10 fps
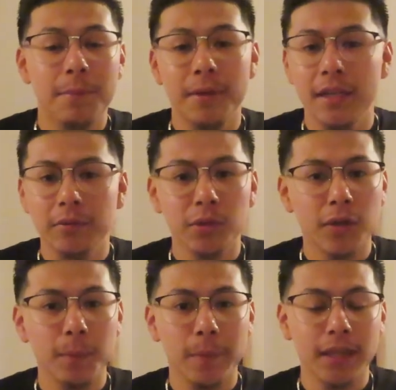Eminem
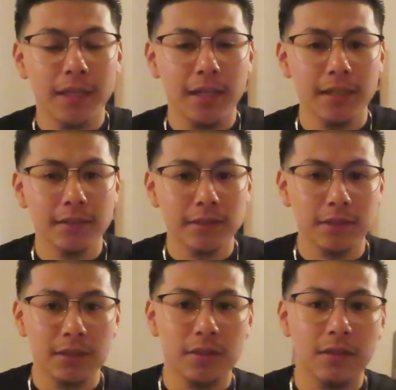don't complain
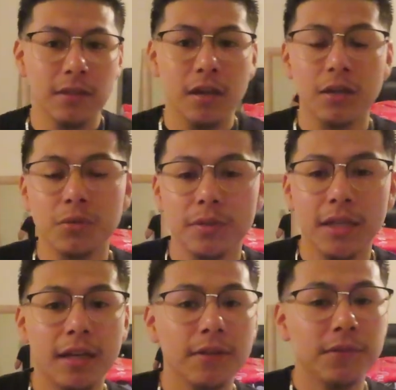guys you know as long as
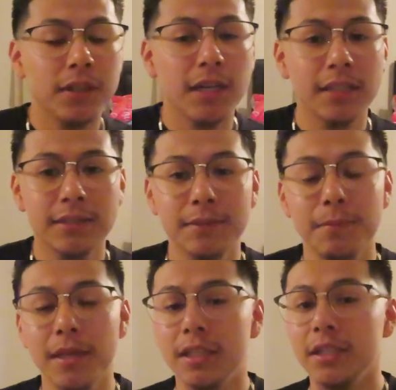we have you
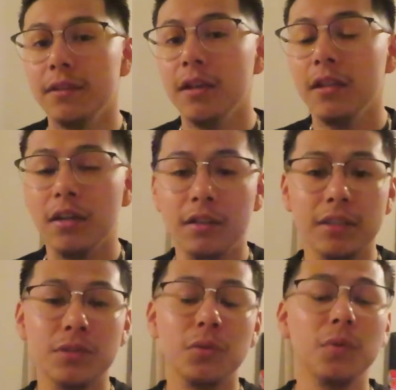guys making as long
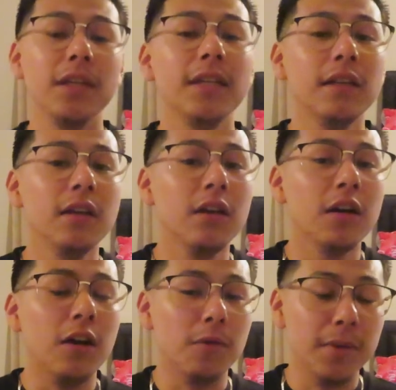as we
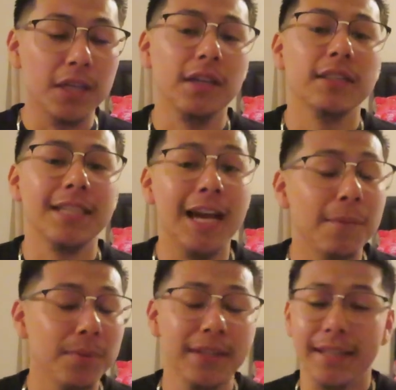are making us
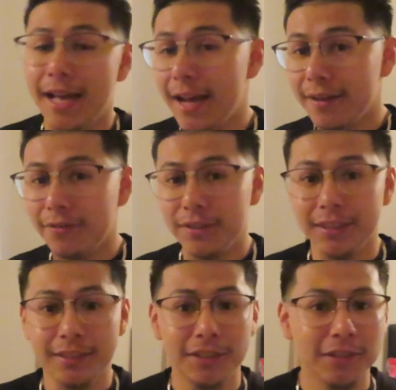happy laugh
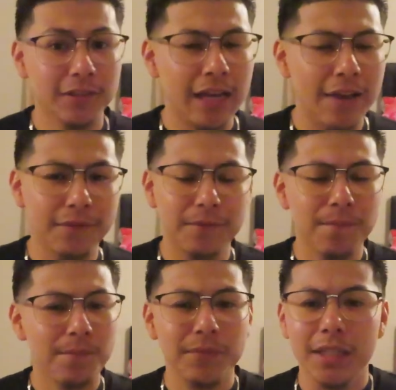and you know have
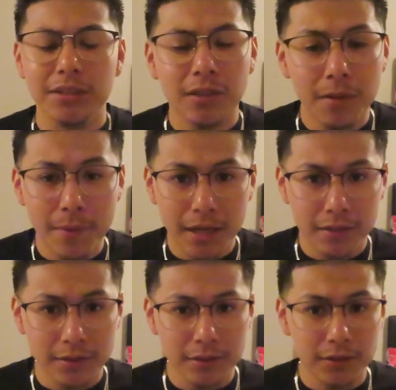that's all
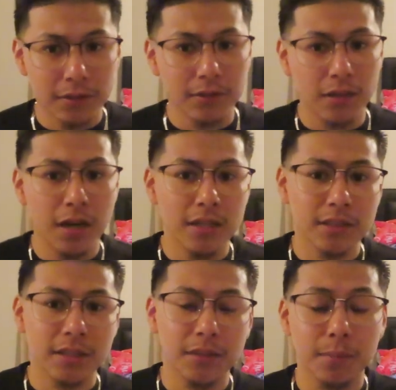matters you know God
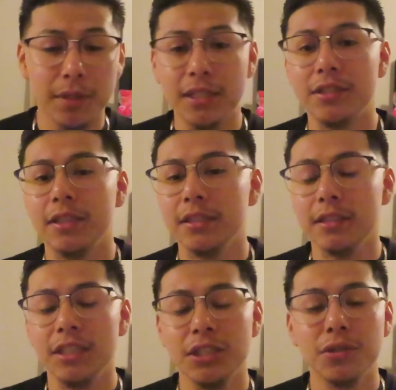is gonna bless you
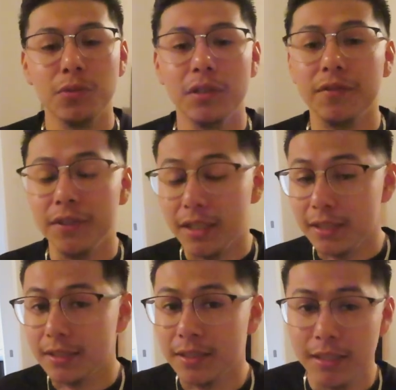guys each one of you
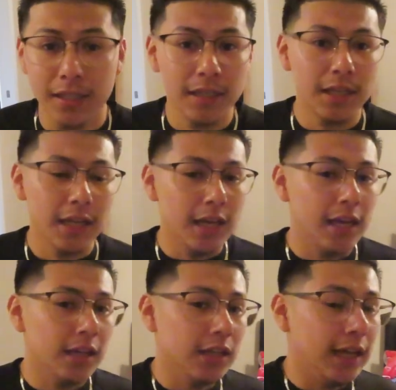guys
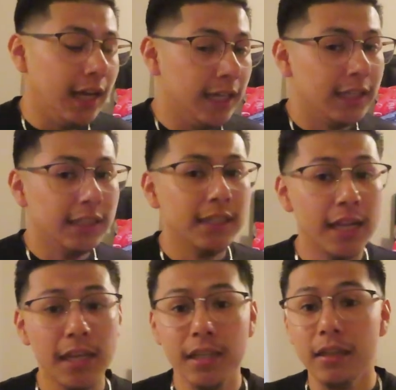any
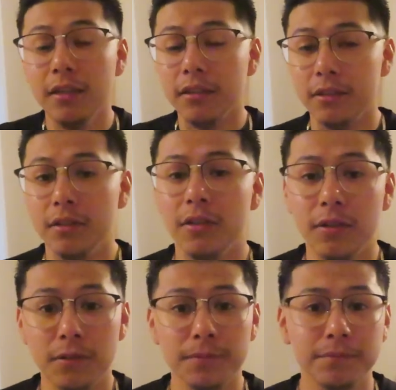day you
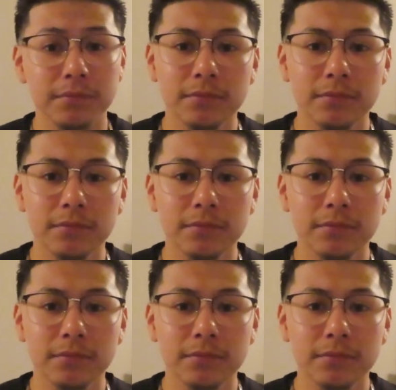know